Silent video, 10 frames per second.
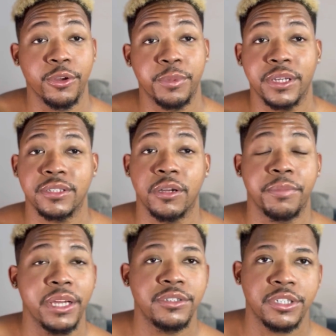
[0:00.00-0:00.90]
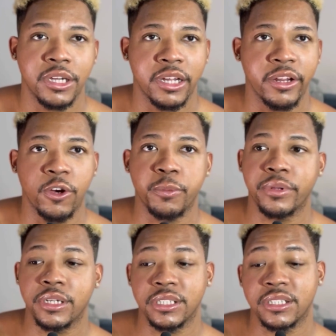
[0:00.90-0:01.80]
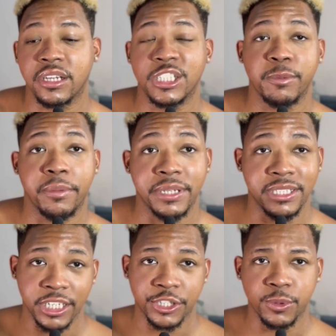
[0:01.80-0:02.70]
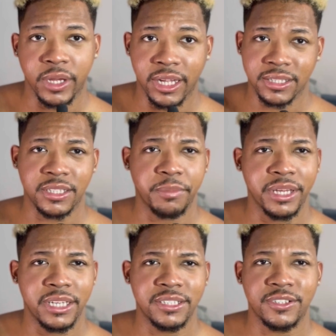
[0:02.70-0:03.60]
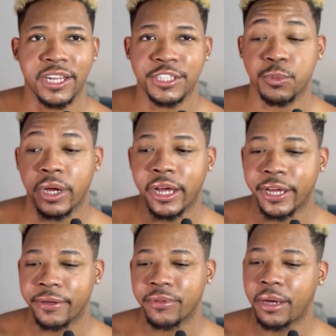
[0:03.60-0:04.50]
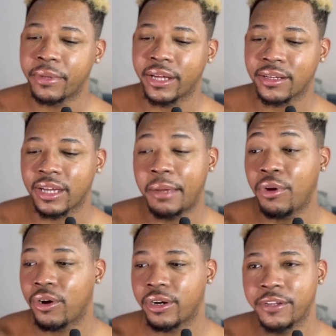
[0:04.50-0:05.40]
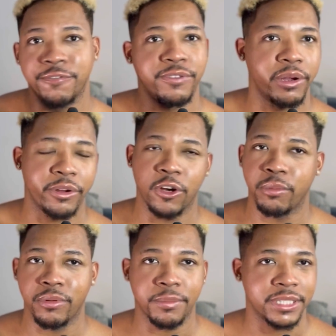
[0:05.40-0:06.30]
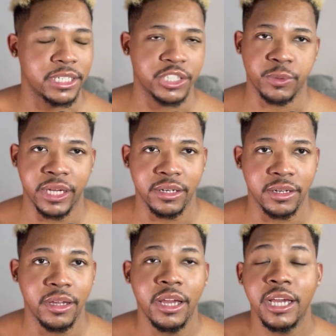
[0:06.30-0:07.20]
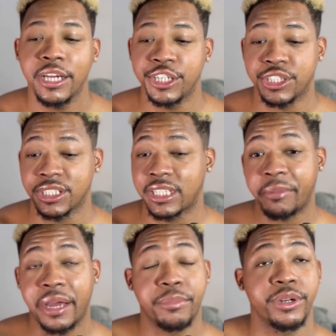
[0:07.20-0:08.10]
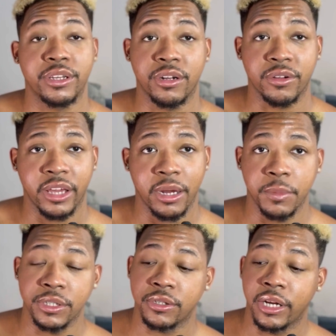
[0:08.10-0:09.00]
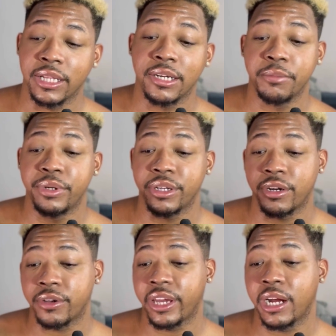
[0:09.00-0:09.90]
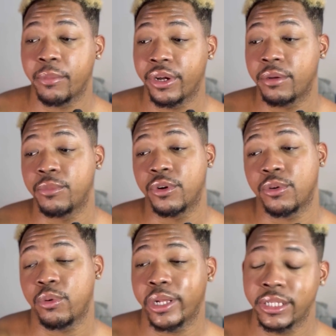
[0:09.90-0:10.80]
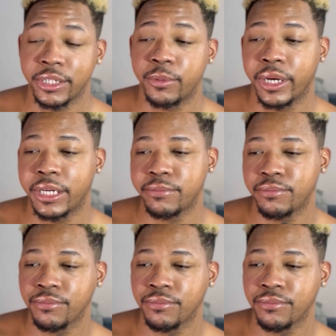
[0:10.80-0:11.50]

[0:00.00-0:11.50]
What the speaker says: Because on Patreon, I openly discuss about my sexual escapades. So that's why I'm already very open with my sexuality. It's just I'm not putting it on camera. So now that I'm putting it on camera in a more quality way,